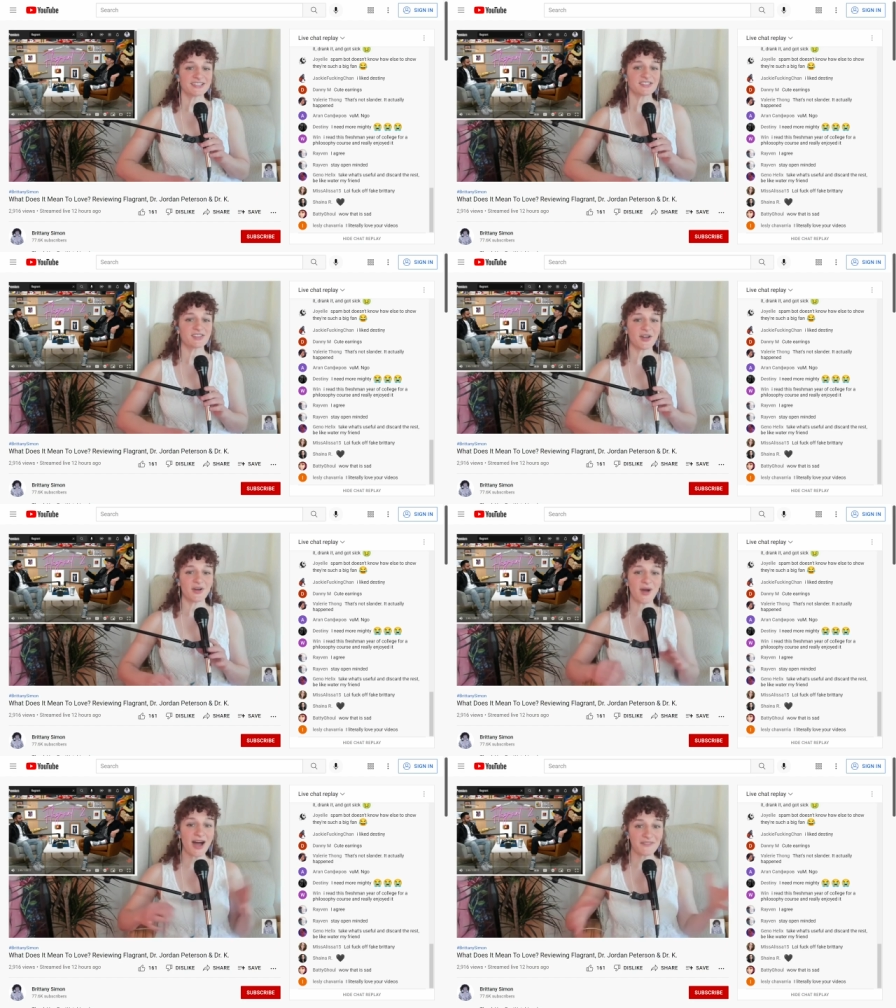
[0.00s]

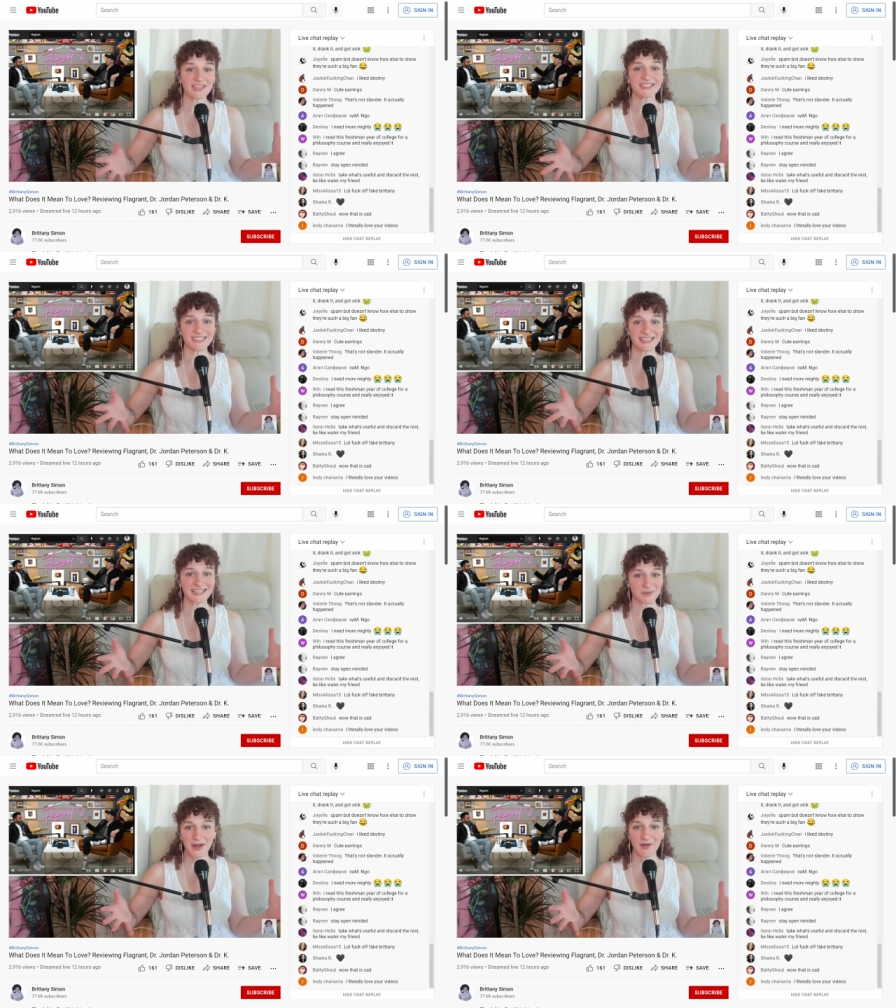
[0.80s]
So, obviously,
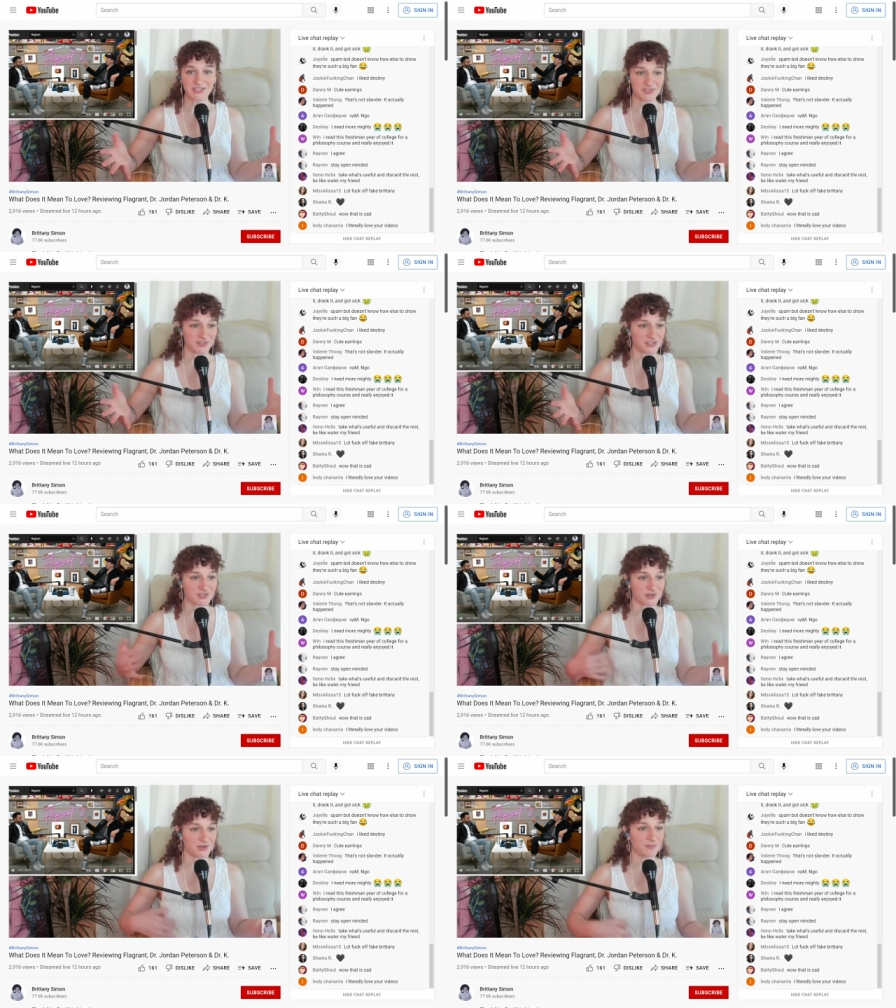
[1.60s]
that's quite
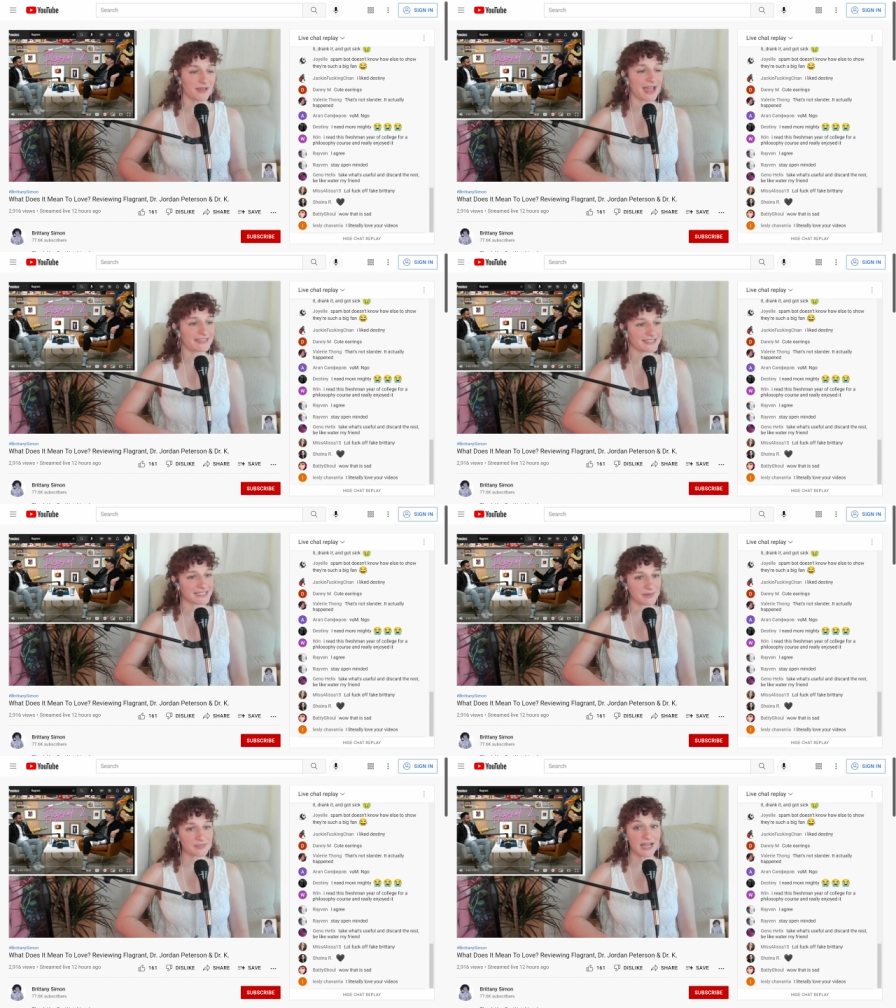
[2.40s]
controversial. But at the
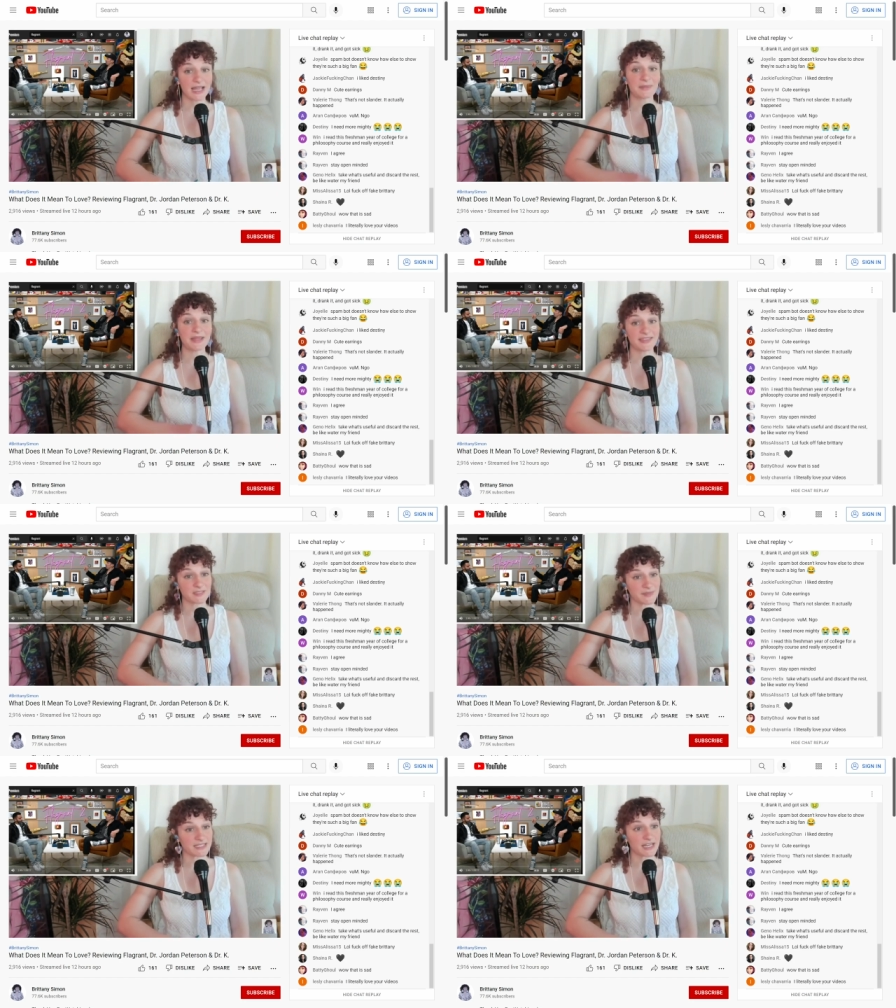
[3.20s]
same time, in
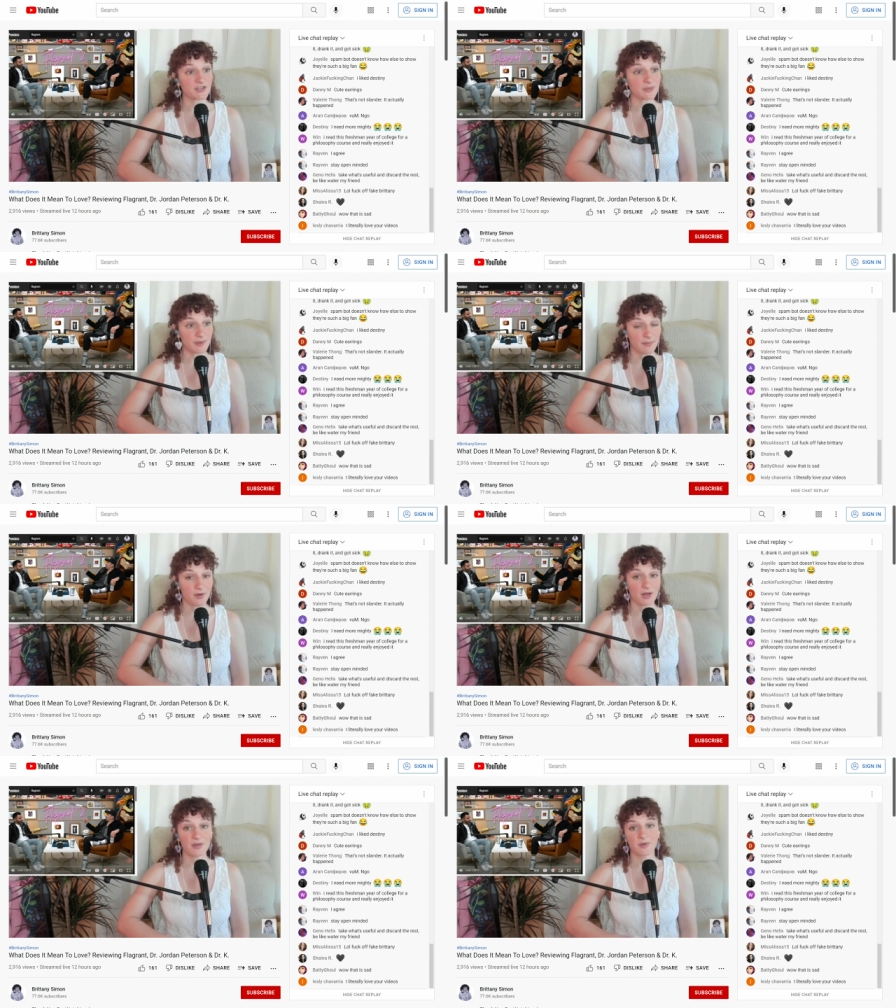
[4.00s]
this particular
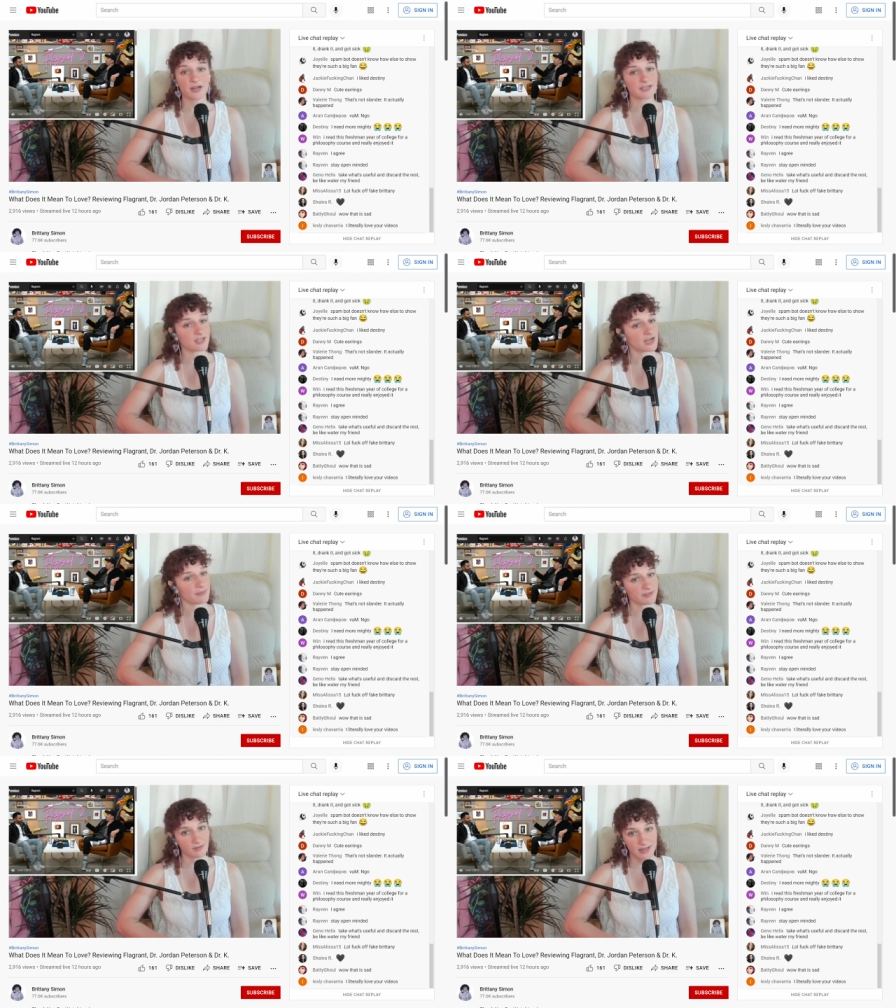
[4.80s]
bubble, and we're going to talk
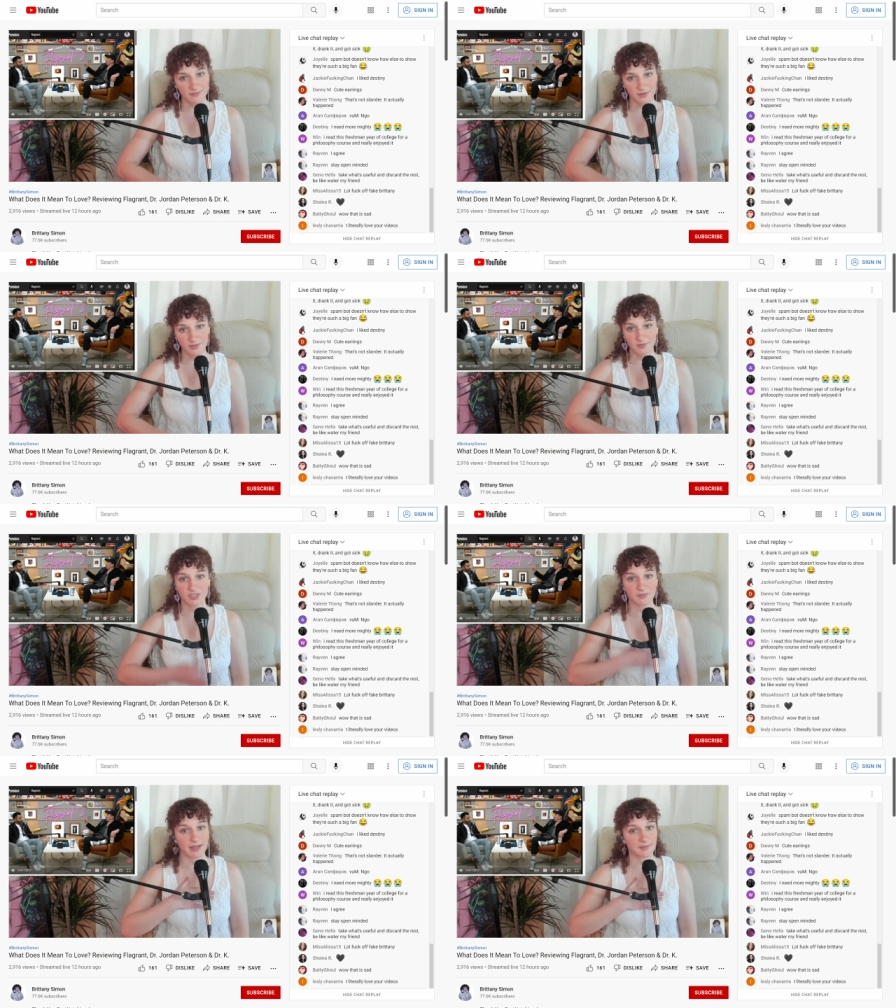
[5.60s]
about the levels,
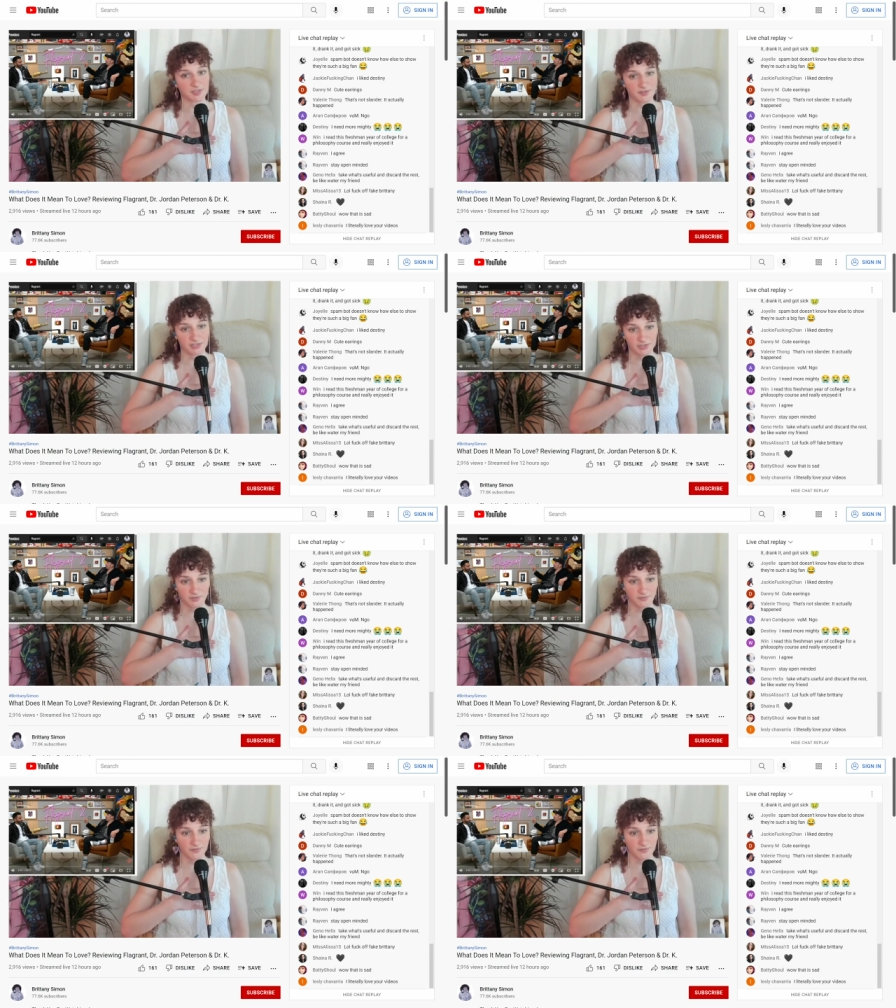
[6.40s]
which is my observational